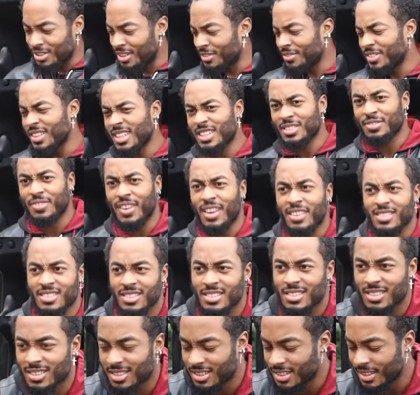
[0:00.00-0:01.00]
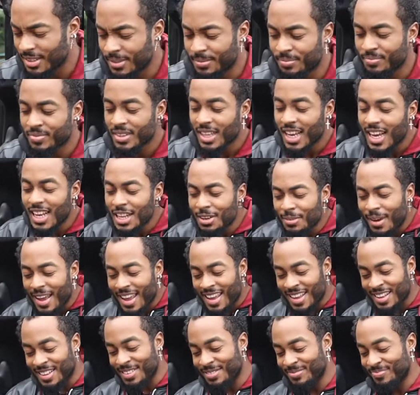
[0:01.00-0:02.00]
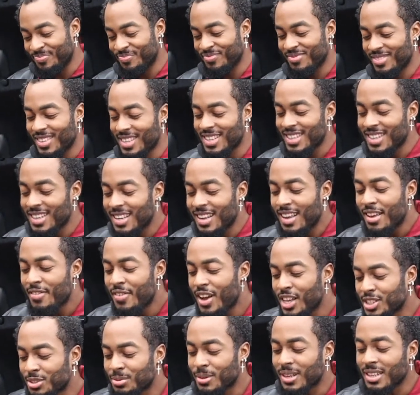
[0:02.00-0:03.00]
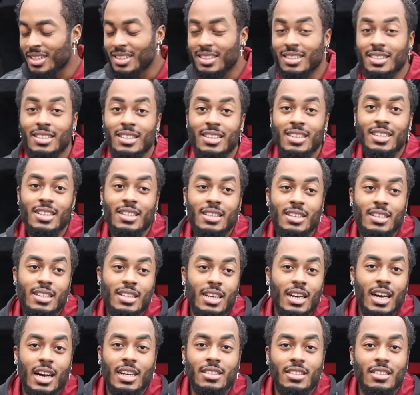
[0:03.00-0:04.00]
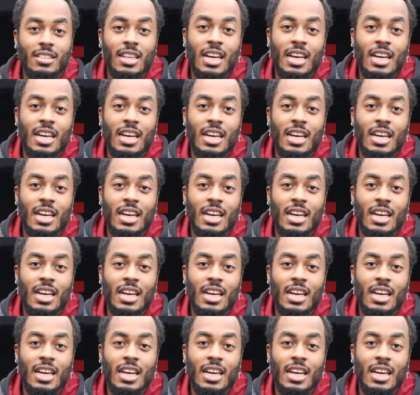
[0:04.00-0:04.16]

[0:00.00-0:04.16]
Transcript: I think that's thousands. Anyway, first one, I don't know